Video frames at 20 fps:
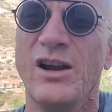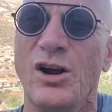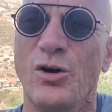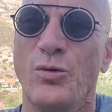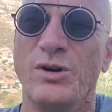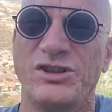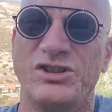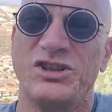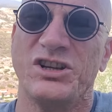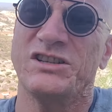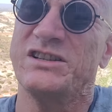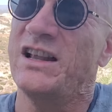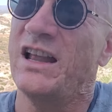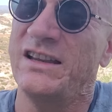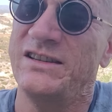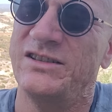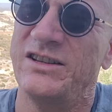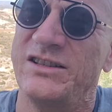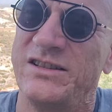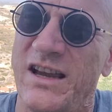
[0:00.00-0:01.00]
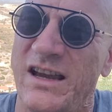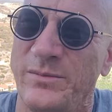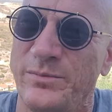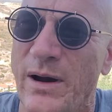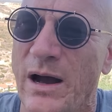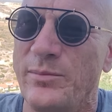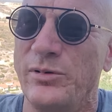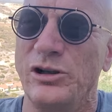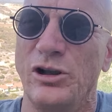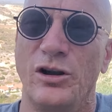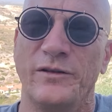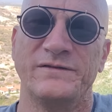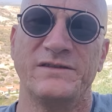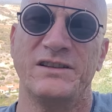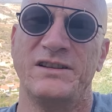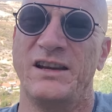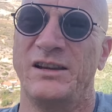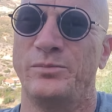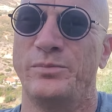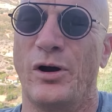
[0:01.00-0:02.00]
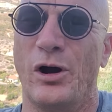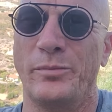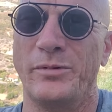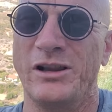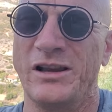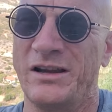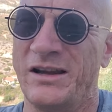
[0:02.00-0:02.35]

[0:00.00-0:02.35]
which just led to debt bubble after debt bubble.